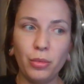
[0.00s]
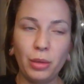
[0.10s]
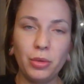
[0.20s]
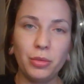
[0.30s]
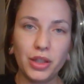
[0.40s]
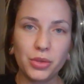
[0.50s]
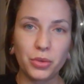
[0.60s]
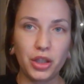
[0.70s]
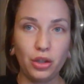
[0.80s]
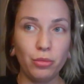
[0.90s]
maybe because
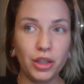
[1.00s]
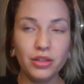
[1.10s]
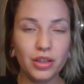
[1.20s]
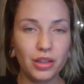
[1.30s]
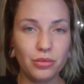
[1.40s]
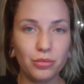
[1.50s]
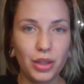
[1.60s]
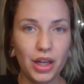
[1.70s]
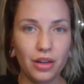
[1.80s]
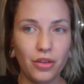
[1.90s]
we're human and
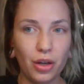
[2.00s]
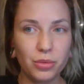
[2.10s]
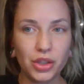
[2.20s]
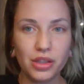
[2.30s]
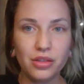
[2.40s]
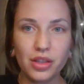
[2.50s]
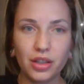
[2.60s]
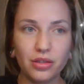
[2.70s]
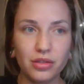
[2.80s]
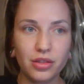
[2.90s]
we have options
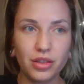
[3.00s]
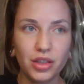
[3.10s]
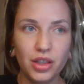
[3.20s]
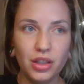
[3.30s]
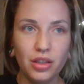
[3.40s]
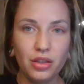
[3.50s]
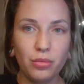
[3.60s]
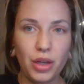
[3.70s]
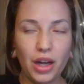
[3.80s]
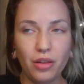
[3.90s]
and
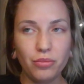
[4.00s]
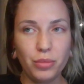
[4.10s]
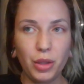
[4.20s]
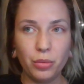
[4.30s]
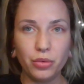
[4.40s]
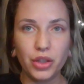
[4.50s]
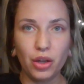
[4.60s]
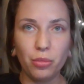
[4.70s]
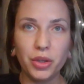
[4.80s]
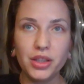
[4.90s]
we have people to
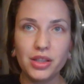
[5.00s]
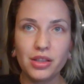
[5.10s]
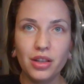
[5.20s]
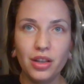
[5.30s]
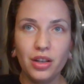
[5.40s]
help us.